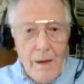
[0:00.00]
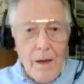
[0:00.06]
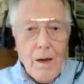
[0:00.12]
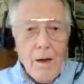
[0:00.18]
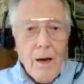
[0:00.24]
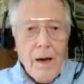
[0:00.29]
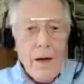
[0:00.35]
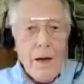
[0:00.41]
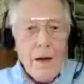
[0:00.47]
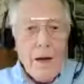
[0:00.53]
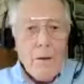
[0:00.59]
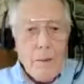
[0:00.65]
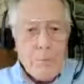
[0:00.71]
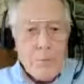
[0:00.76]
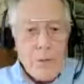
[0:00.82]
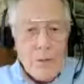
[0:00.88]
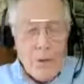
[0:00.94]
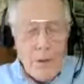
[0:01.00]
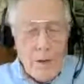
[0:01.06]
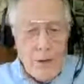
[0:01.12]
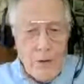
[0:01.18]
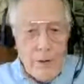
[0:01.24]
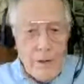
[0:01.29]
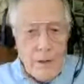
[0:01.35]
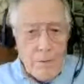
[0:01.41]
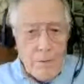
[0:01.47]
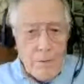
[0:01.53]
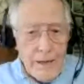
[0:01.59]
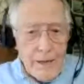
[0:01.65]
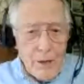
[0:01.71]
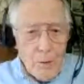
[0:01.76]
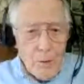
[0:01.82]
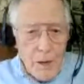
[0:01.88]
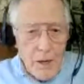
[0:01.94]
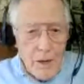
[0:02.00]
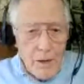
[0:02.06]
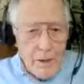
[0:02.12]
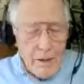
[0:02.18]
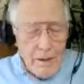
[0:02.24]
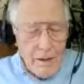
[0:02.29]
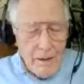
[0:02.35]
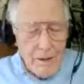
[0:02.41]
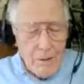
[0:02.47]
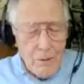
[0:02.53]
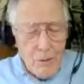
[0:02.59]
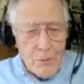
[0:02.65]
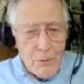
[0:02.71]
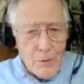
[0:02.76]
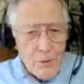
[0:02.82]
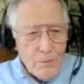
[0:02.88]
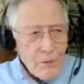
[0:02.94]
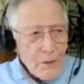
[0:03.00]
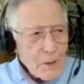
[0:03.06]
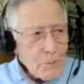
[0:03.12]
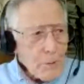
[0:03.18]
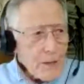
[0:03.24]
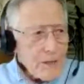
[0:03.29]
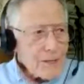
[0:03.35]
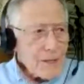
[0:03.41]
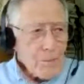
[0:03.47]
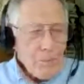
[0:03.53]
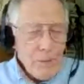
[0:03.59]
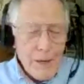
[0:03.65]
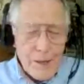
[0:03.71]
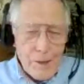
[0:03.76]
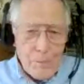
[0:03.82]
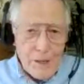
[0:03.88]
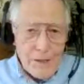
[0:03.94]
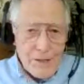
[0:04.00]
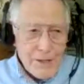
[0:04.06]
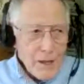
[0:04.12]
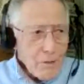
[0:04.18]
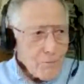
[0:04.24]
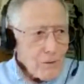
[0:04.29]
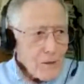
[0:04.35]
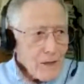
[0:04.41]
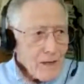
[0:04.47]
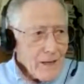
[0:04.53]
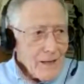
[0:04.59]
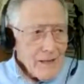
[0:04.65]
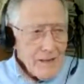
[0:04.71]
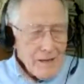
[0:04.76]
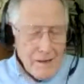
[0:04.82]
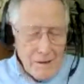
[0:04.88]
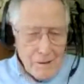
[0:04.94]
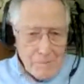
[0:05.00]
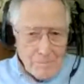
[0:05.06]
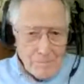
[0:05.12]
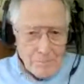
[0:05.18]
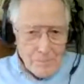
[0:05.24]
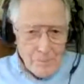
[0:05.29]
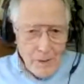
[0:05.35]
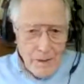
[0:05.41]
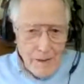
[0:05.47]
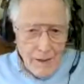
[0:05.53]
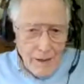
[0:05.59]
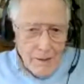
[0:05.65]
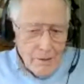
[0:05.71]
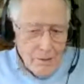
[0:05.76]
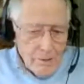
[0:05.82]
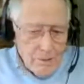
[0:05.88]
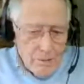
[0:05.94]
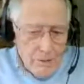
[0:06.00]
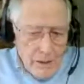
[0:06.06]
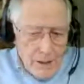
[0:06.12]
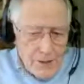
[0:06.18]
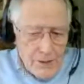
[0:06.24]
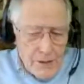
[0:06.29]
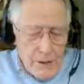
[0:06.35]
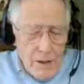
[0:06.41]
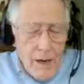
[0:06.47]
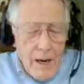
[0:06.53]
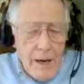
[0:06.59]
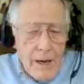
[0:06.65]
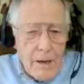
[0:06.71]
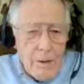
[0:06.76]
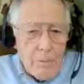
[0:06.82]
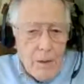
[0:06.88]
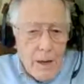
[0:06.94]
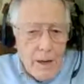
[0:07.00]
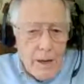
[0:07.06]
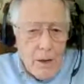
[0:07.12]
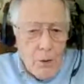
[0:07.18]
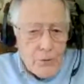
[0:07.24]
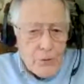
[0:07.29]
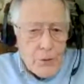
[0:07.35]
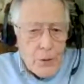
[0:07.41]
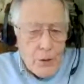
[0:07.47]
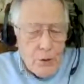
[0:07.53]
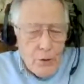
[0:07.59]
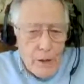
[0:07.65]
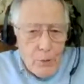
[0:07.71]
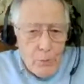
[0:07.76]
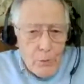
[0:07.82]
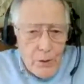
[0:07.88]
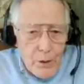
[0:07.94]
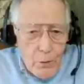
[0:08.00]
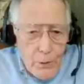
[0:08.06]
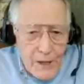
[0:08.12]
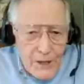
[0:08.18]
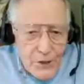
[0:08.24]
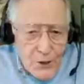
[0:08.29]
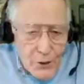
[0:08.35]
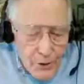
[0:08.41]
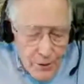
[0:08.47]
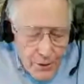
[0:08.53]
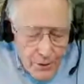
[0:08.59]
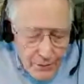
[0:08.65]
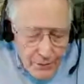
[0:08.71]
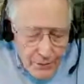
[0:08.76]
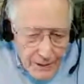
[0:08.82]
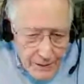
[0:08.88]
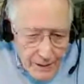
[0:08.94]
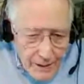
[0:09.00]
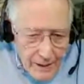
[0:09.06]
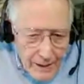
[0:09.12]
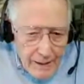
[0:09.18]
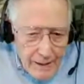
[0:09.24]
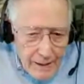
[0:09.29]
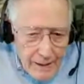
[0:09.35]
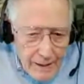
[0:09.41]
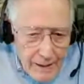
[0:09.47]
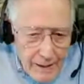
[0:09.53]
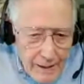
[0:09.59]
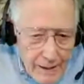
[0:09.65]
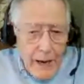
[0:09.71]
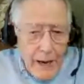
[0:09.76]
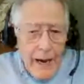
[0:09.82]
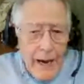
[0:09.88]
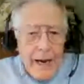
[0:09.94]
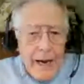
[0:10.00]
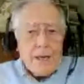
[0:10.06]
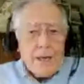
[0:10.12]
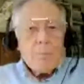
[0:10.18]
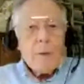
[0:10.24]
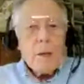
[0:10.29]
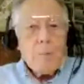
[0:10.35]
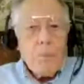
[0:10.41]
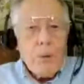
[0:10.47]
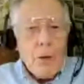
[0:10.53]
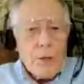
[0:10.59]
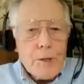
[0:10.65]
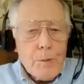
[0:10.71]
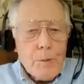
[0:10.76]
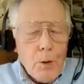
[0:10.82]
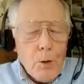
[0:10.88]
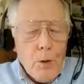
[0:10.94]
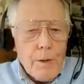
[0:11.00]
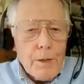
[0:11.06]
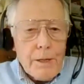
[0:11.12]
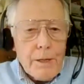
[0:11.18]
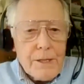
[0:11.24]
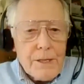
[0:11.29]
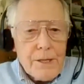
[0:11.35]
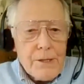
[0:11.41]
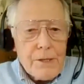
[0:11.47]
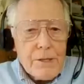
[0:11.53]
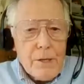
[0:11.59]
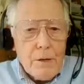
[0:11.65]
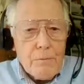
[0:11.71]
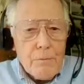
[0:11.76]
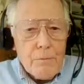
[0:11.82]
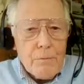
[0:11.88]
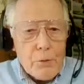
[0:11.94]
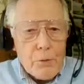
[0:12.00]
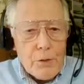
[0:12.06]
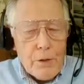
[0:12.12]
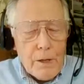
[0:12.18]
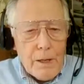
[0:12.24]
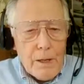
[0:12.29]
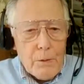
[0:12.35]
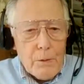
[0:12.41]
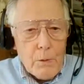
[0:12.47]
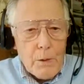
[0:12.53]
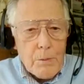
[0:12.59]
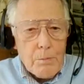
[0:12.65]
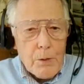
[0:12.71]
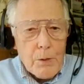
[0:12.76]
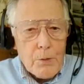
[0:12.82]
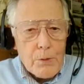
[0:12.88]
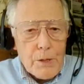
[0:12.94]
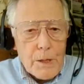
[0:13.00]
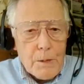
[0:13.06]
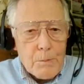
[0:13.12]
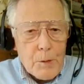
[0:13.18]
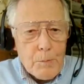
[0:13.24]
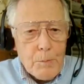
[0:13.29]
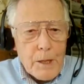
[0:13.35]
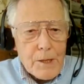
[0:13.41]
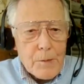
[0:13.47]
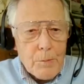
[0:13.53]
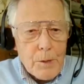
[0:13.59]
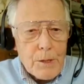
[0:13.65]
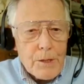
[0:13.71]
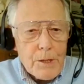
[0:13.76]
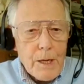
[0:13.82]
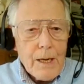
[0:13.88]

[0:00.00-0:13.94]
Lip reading: I absolutely agree. Thank you, Mark. I couldn't have expressed it better myself. And yes, I also agree with the questioner that had it been possible, and it isn't unfortunately with museum specimens,